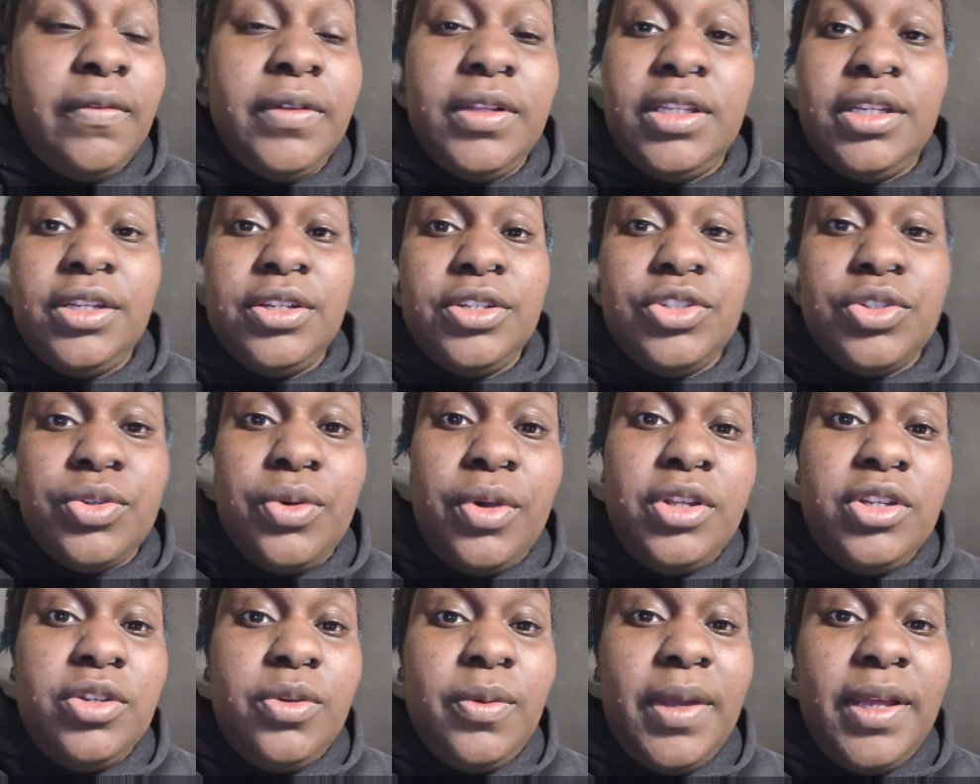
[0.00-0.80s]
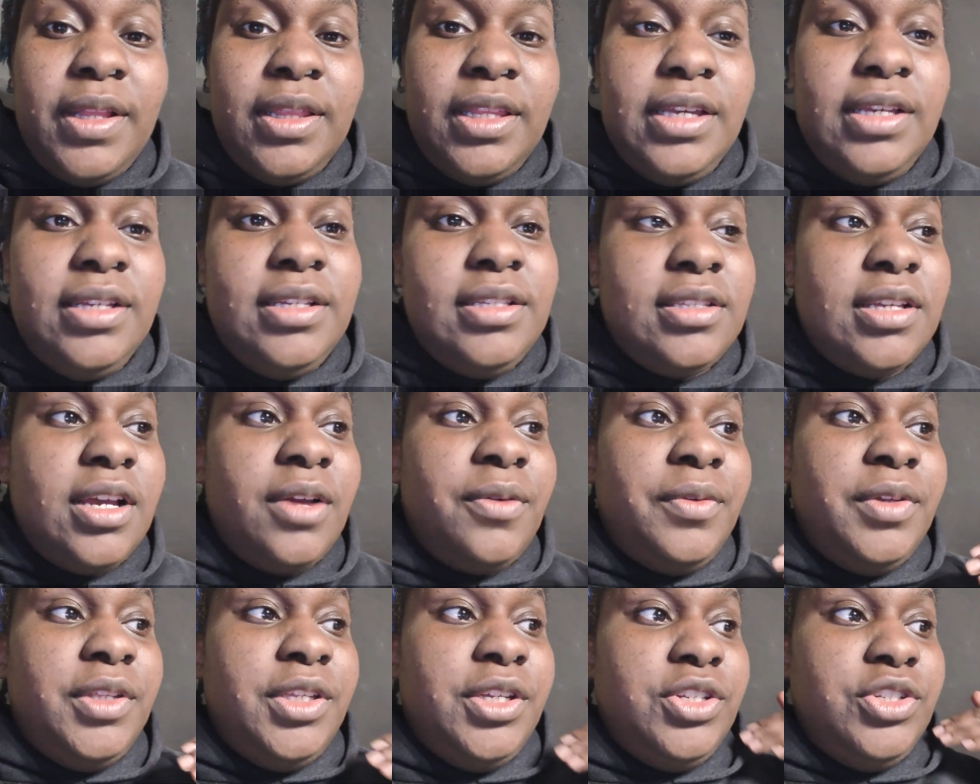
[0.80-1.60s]
I really enjoy doing
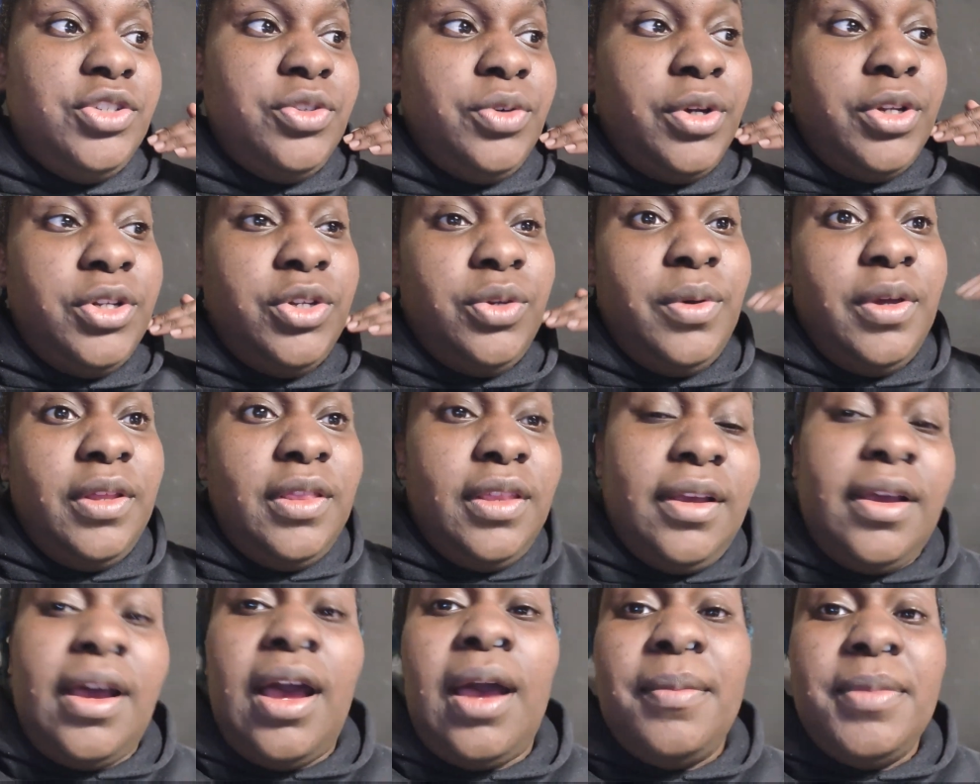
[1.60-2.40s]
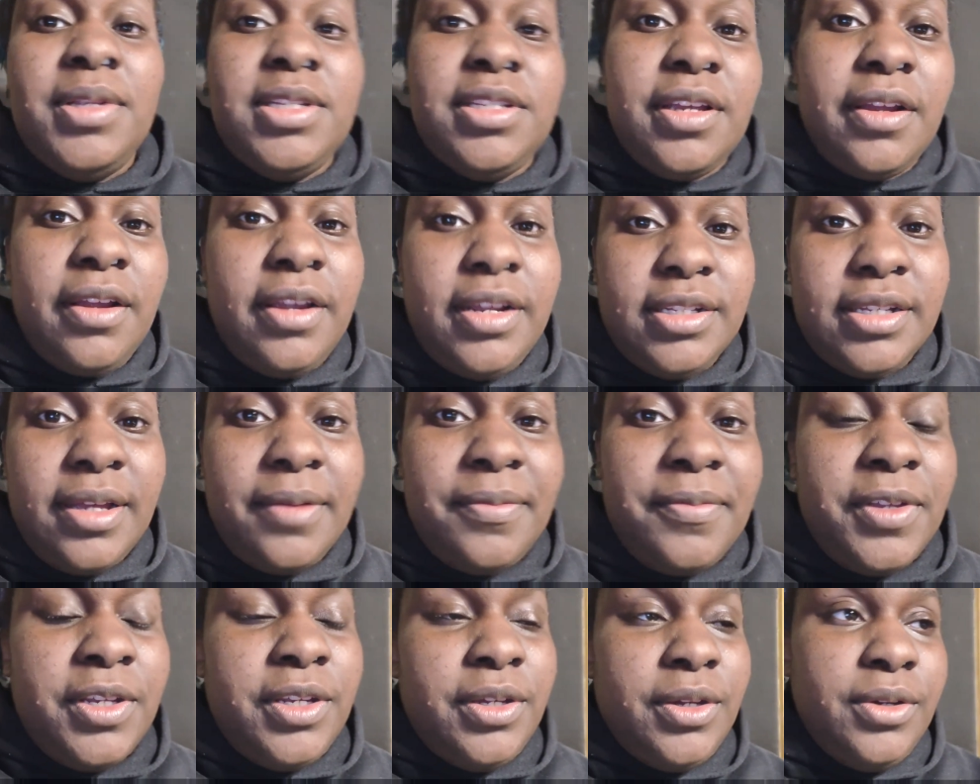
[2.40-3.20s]
these. I really enjoy doing the commentary
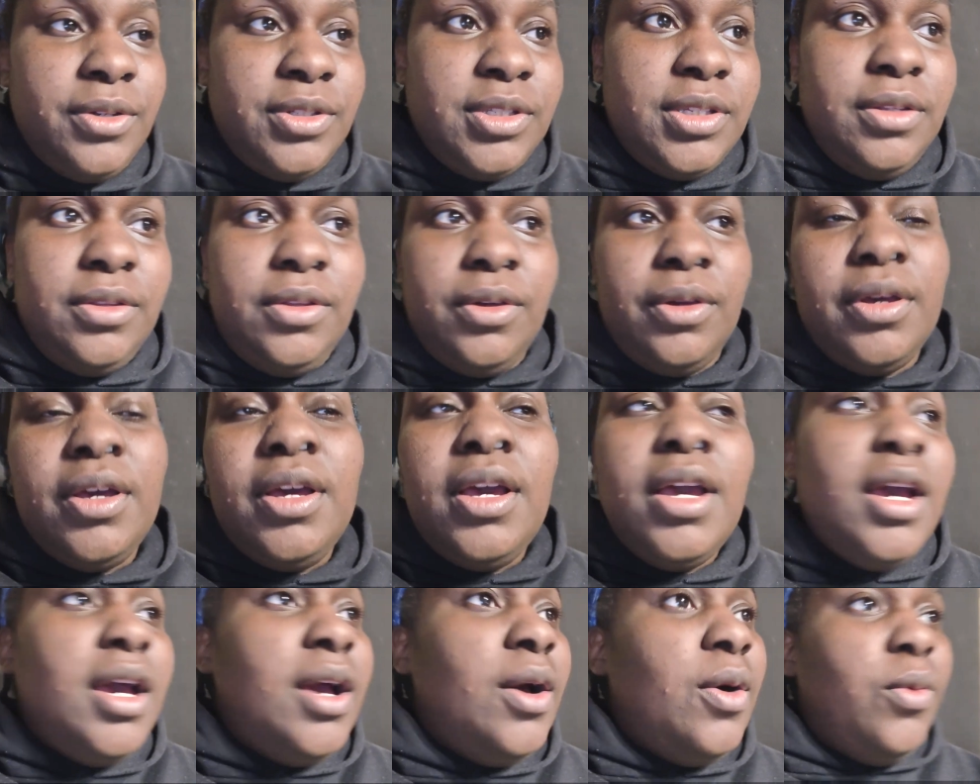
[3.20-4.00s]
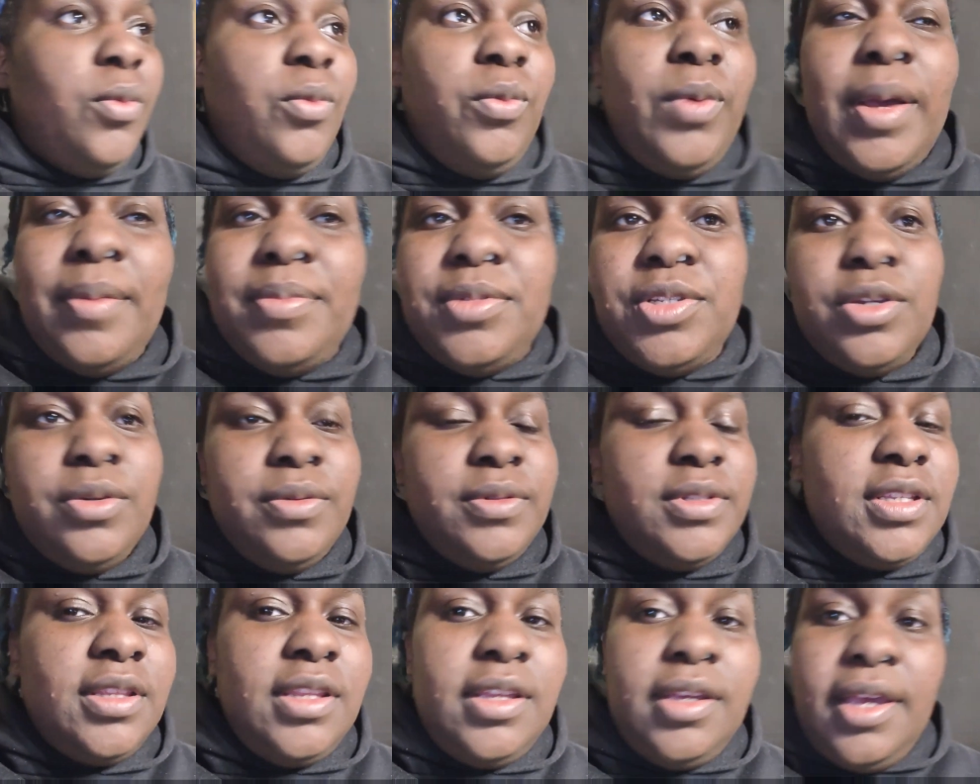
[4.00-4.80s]
type videos and the
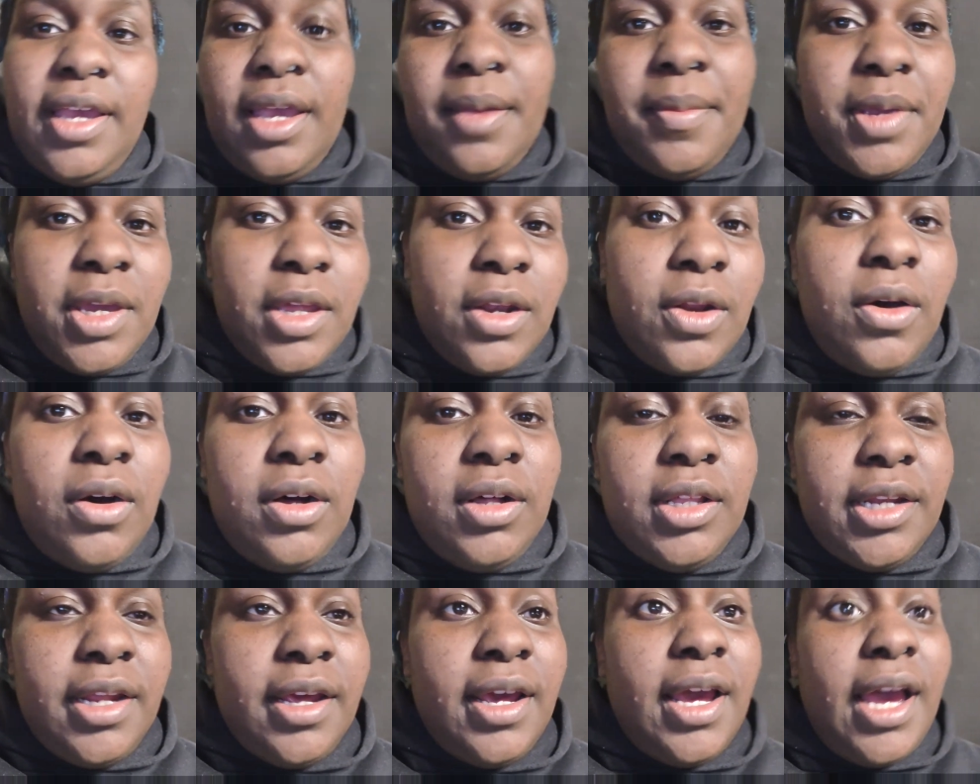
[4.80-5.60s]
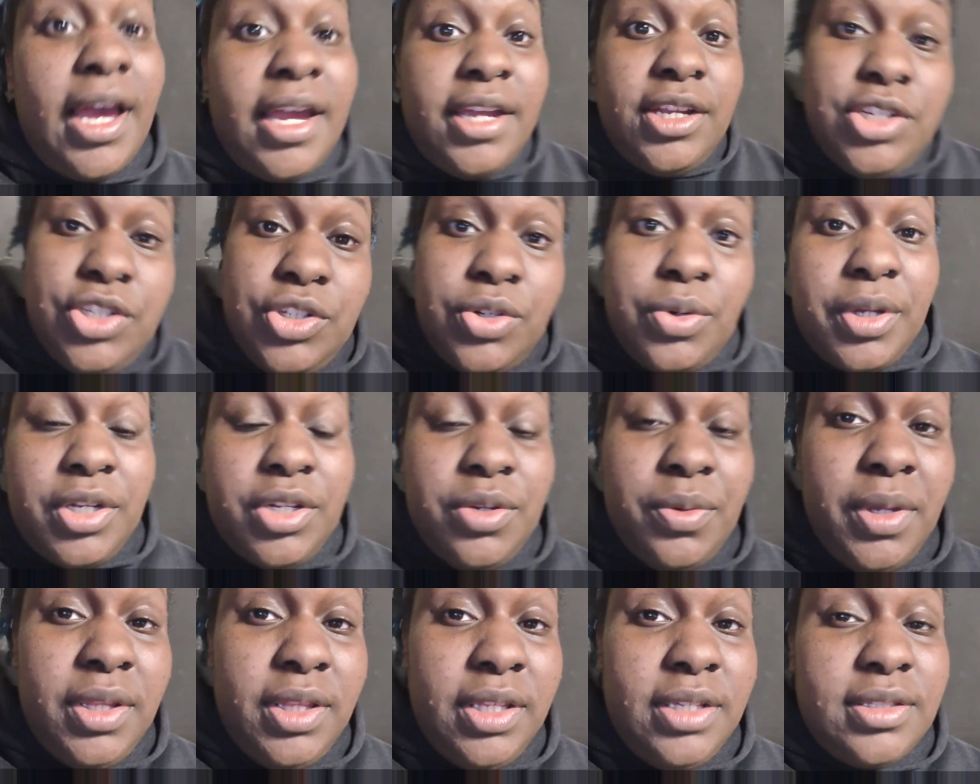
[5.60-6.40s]
webtoons and the gaming and all of that. I
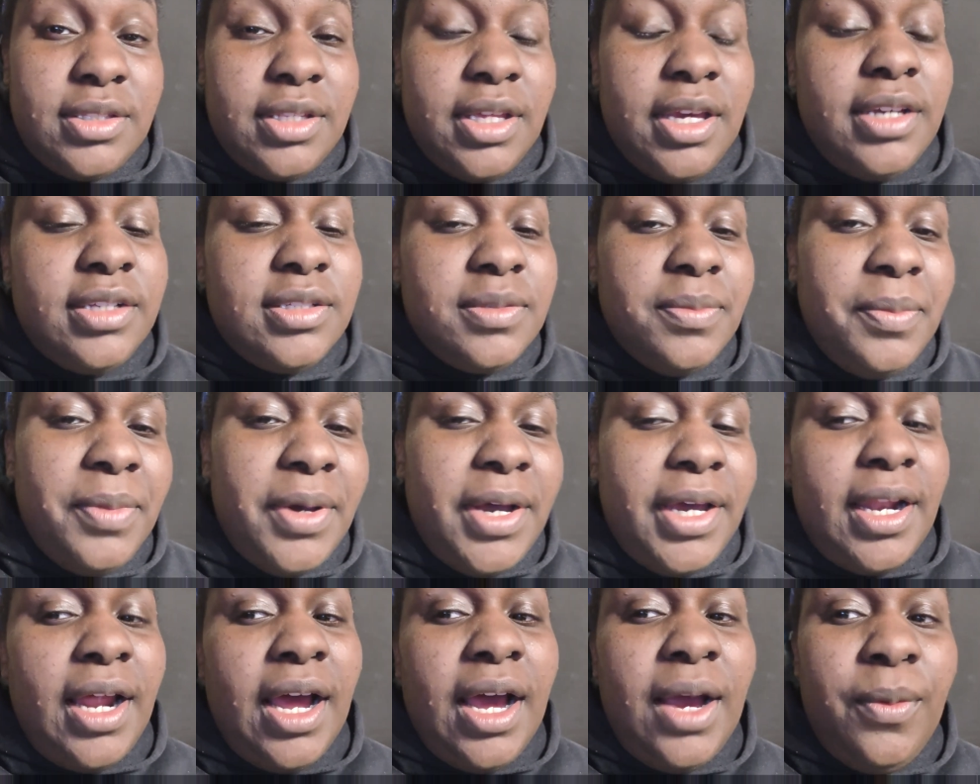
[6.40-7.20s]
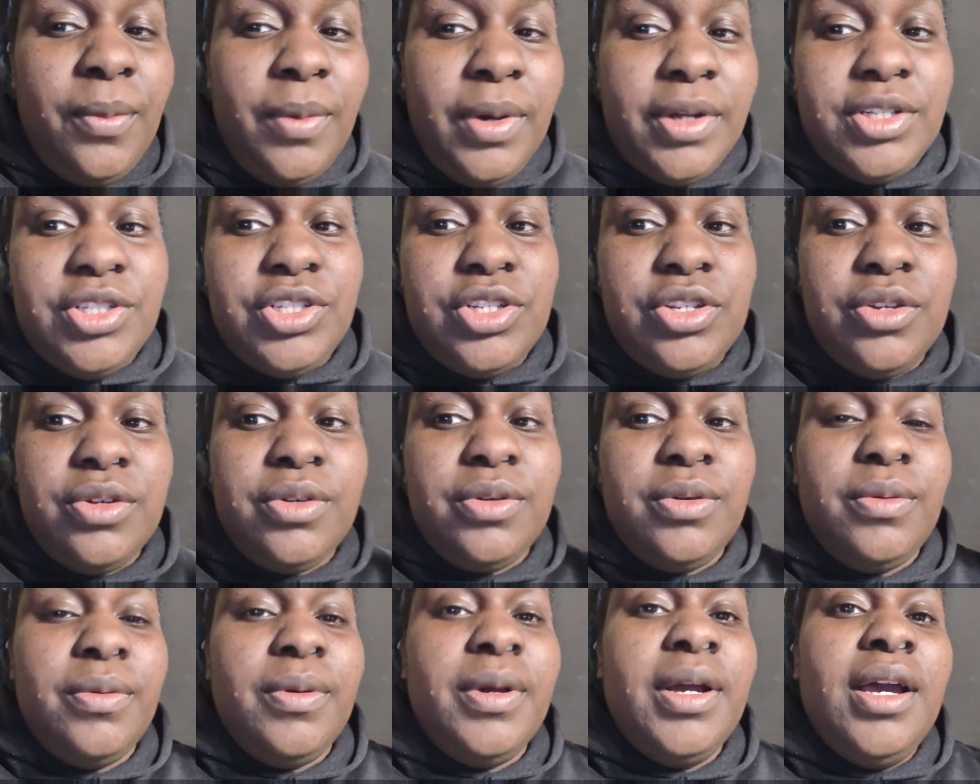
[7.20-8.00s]
enjoy doing these things, but I want
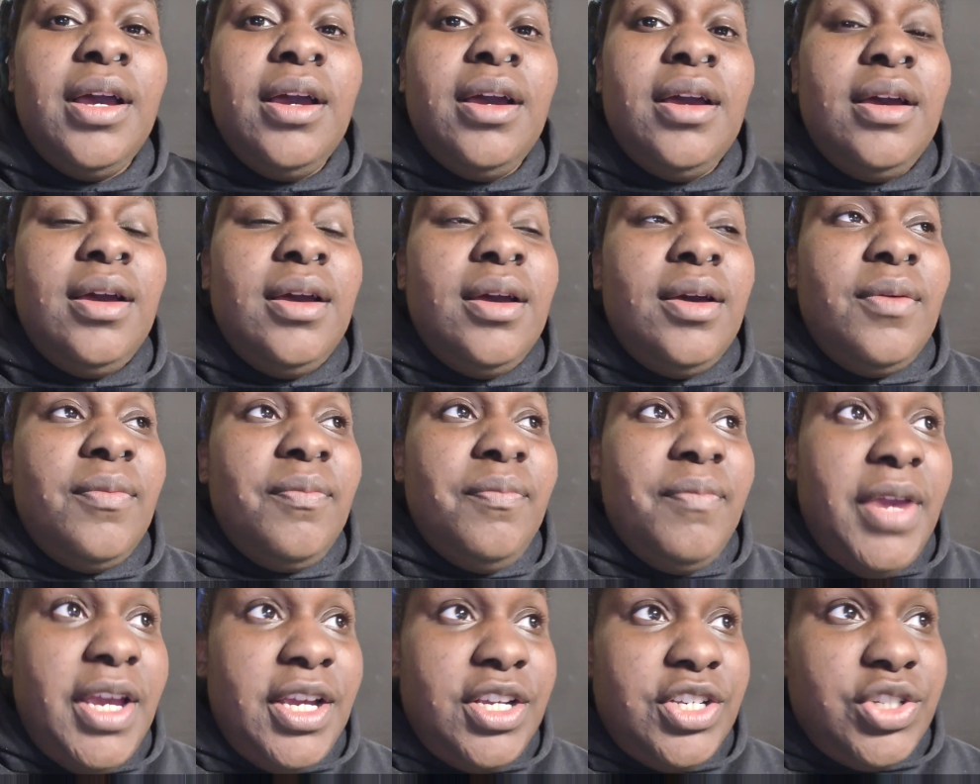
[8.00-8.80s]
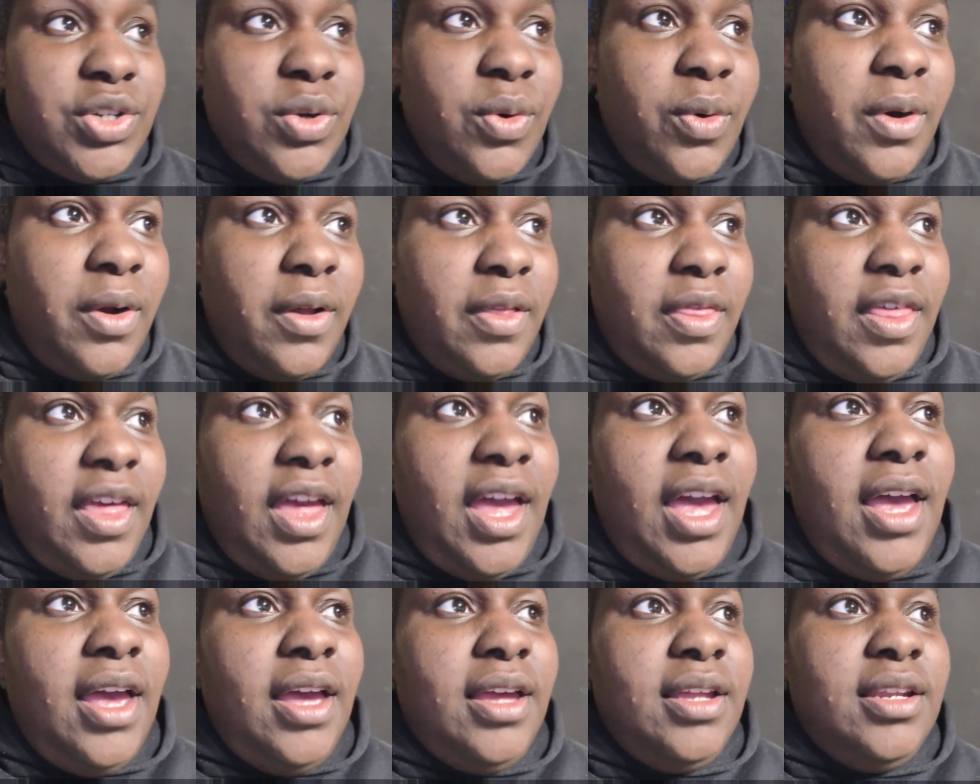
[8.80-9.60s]
to make sure
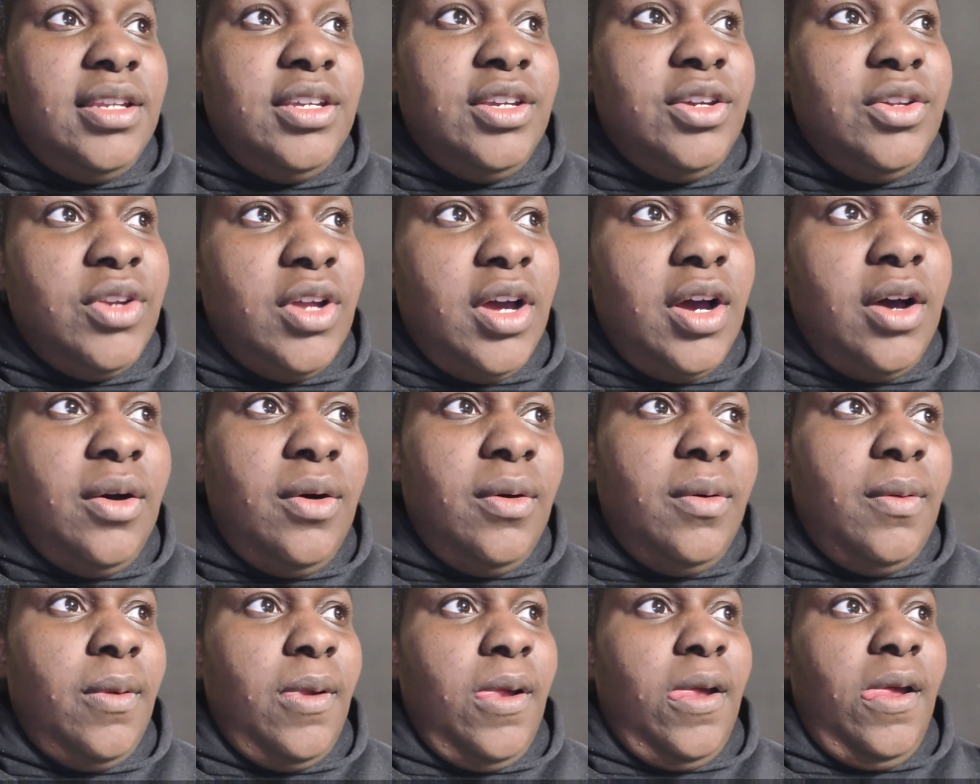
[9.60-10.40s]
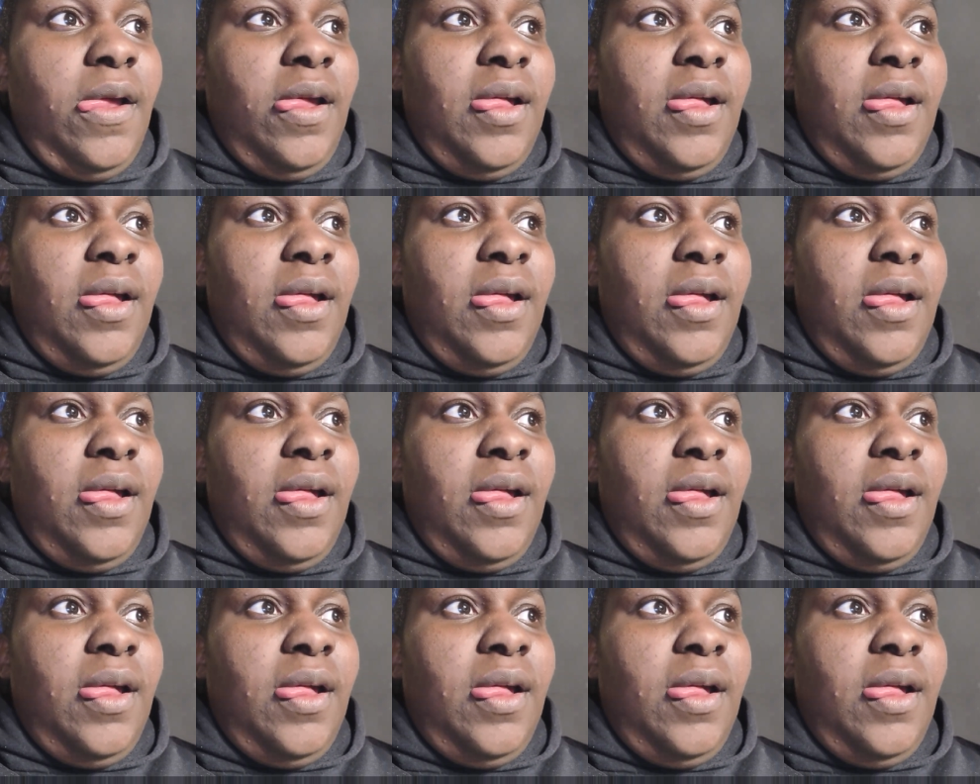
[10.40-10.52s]
that, you know,